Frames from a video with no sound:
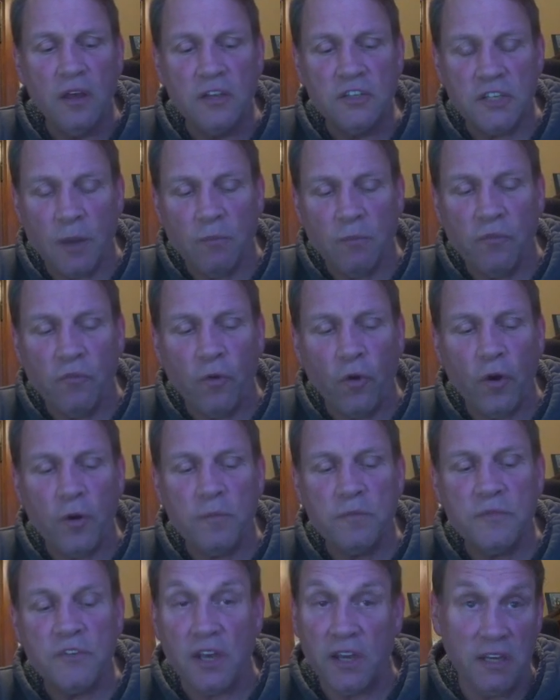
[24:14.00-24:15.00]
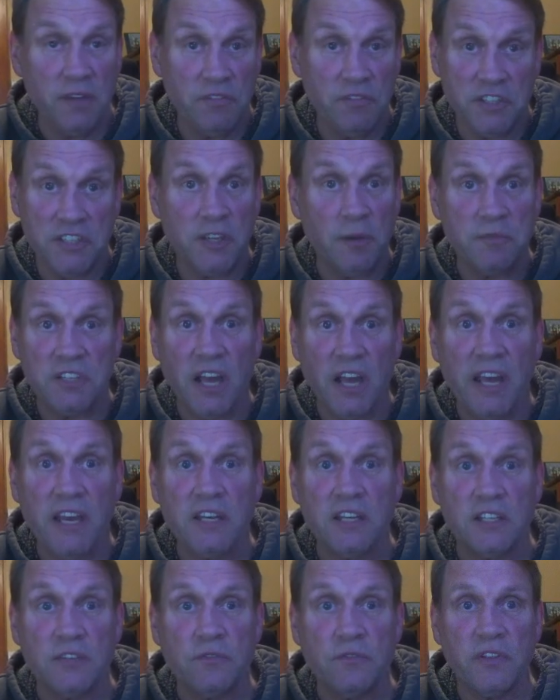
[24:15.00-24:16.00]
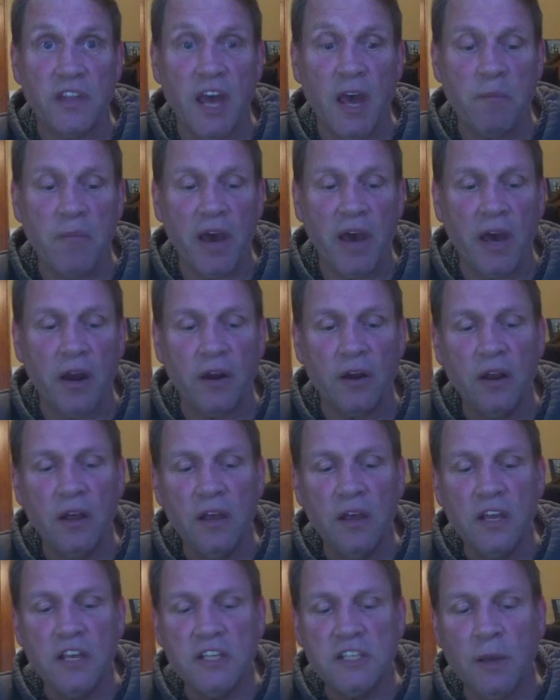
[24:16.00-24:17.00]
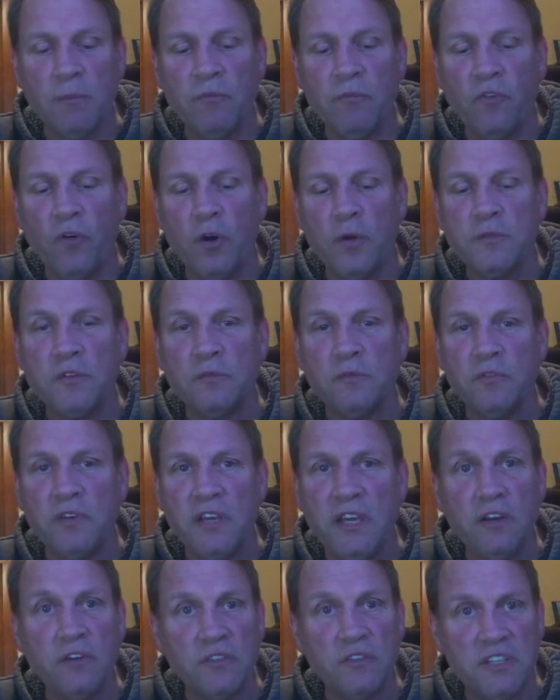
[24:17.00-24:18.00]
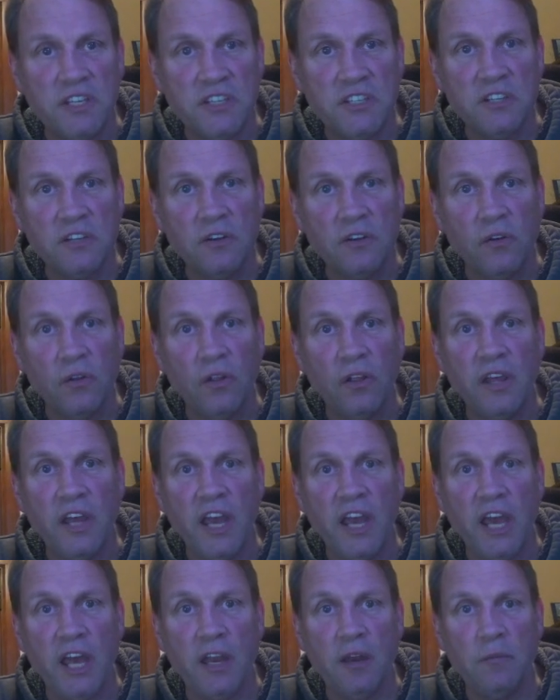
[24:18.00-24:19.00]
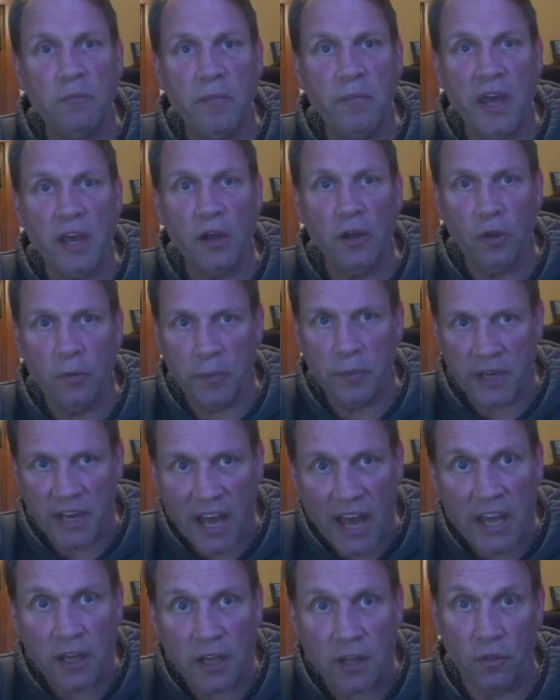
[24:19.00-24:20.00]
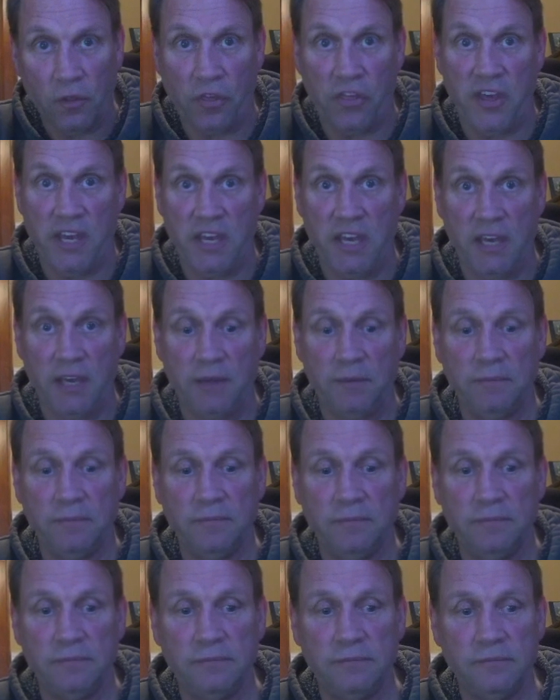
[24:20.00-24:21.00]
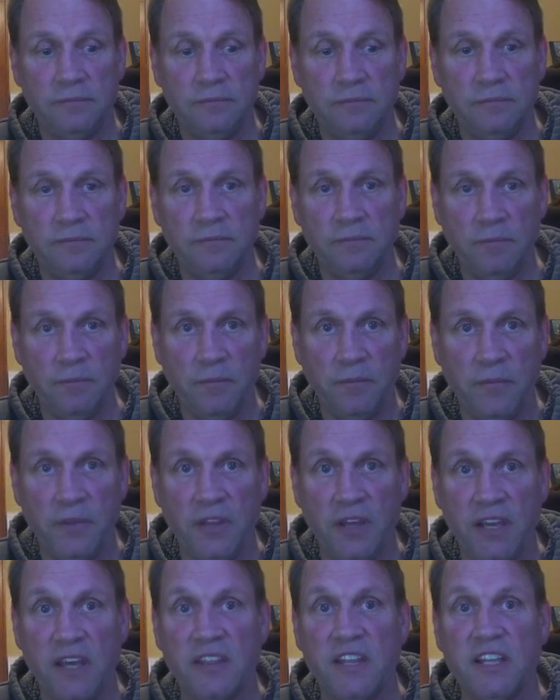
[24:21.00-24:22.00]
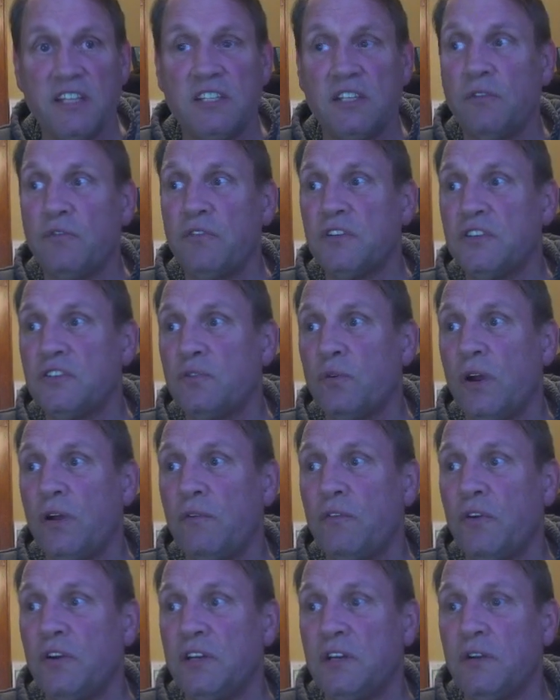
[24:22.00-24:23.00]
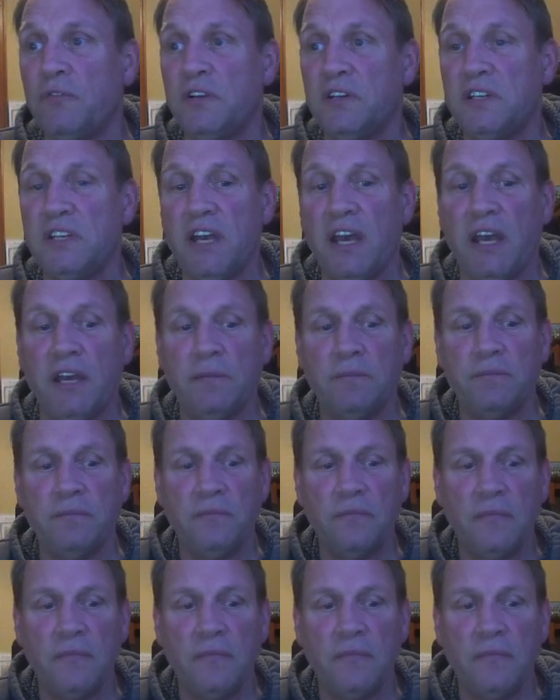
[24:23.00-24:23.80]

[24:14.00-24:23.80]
some forms, and even some scientists for that matter, some forms of egotistical and megalomaniacal thinking. And again, that's a different story for a different day.